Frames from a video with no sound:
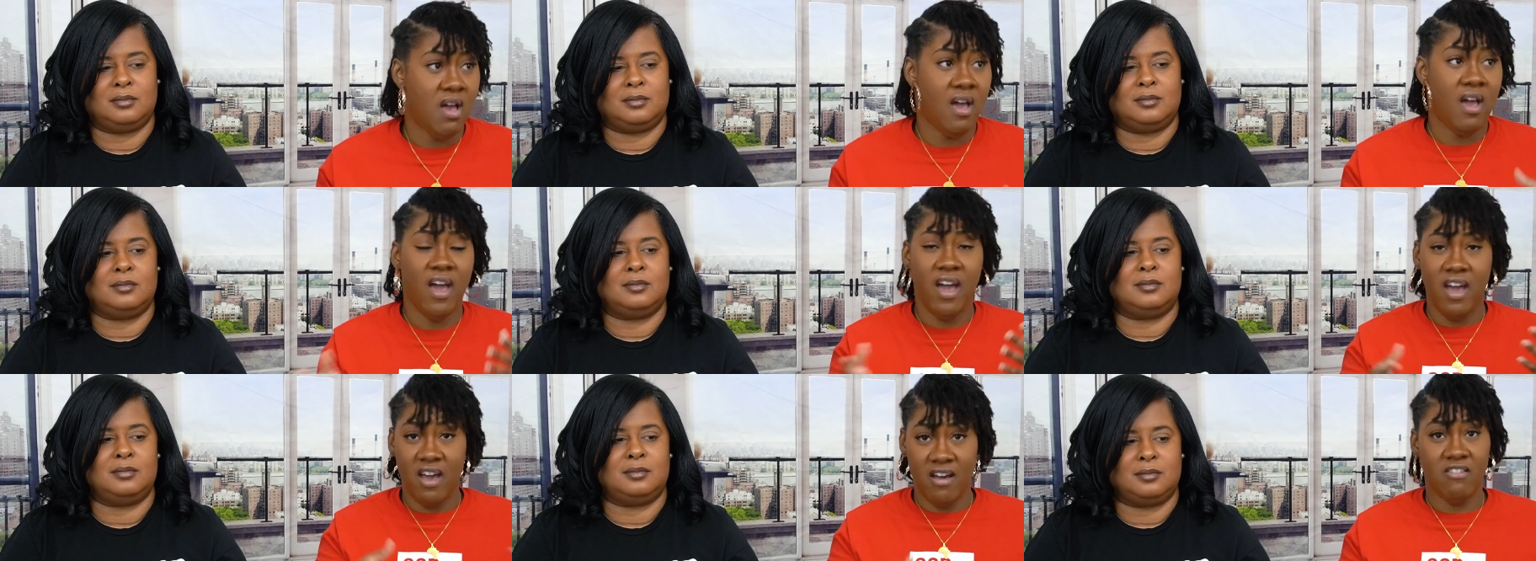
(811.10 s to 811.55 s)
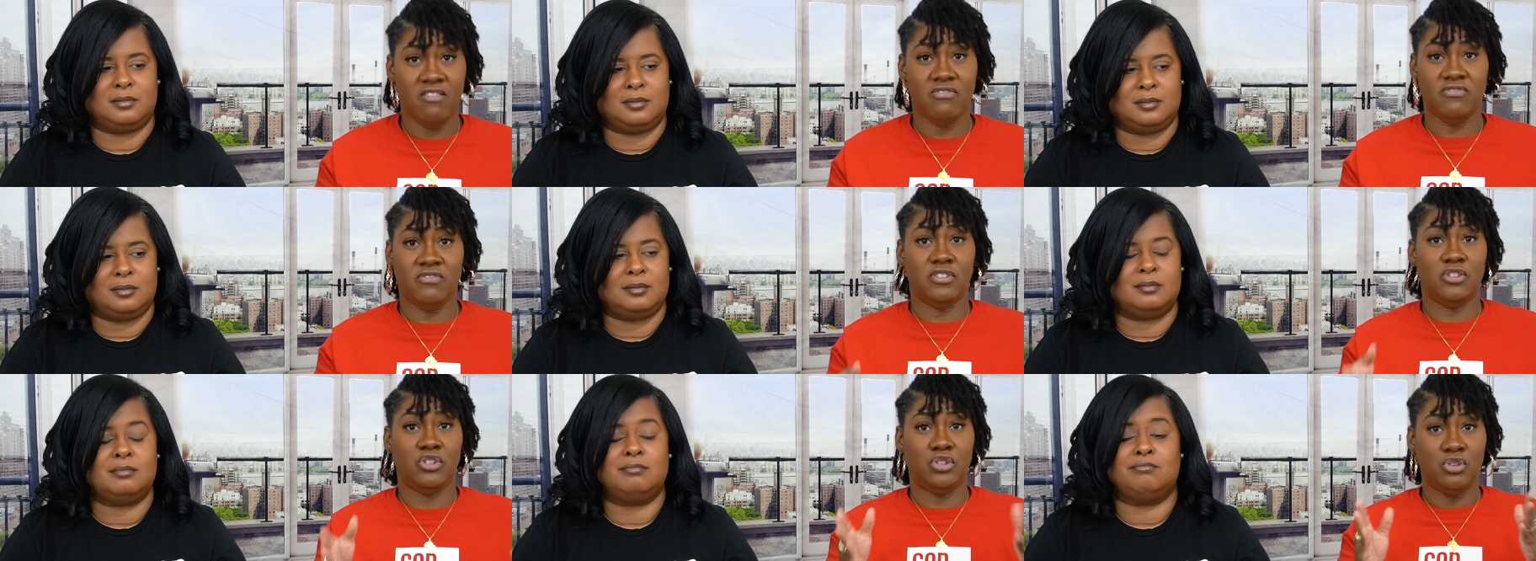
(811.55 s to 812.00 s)
Speaker 1: have
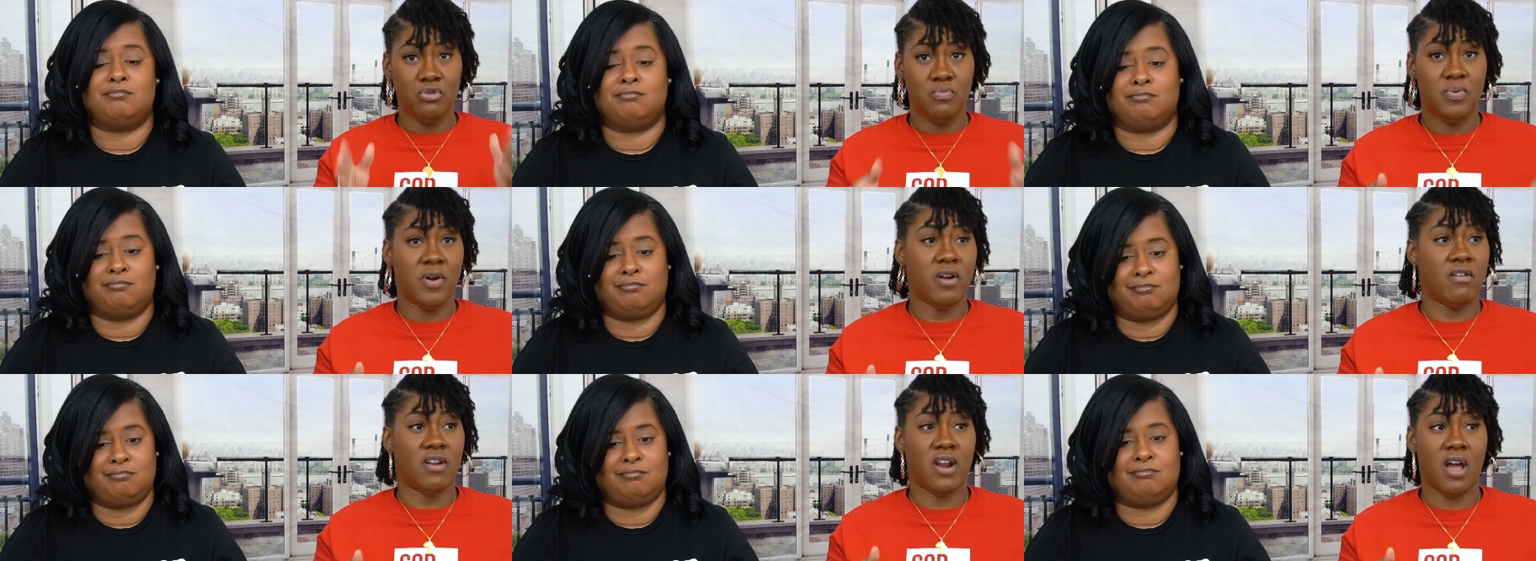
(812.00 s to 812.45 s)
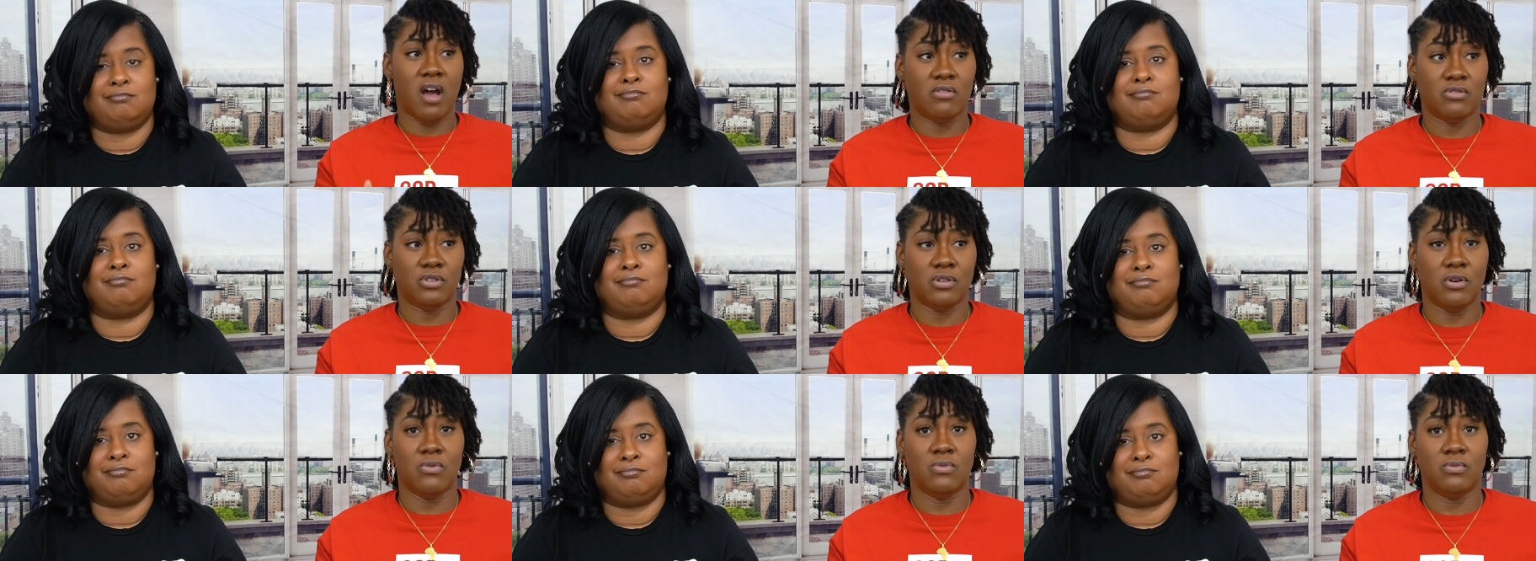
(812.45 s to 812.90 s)
two-parent mm-hmm.
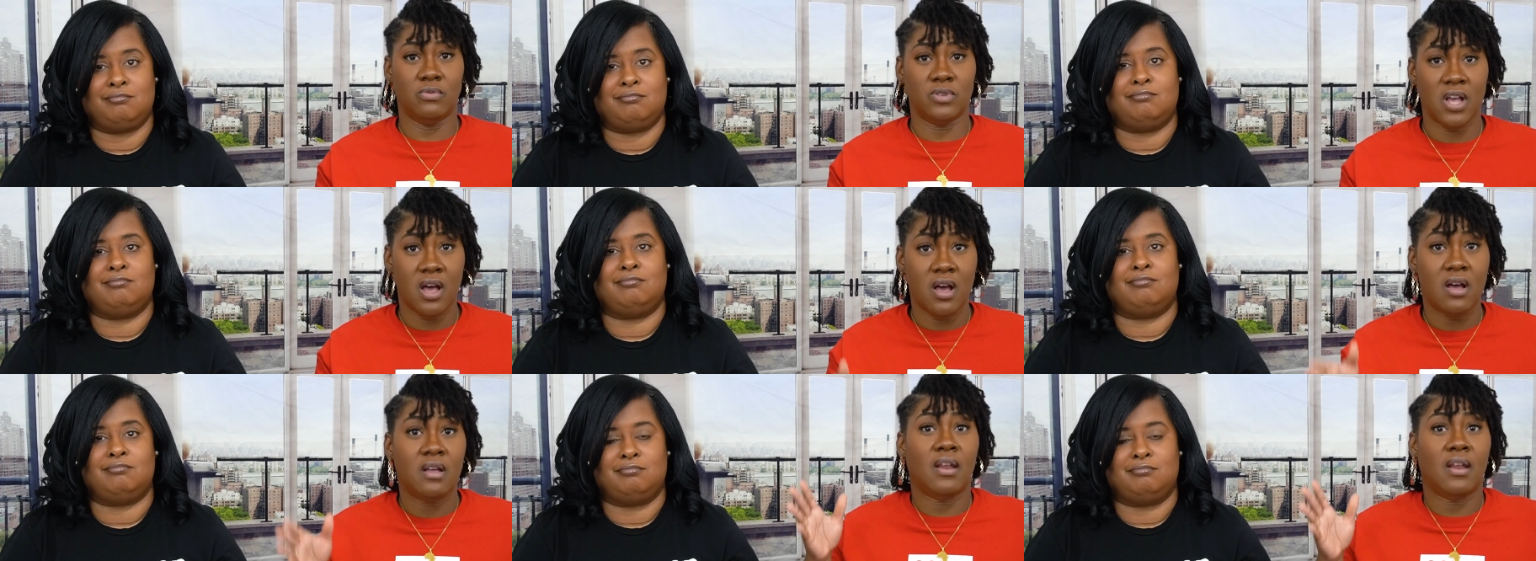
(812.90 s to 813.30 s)
households.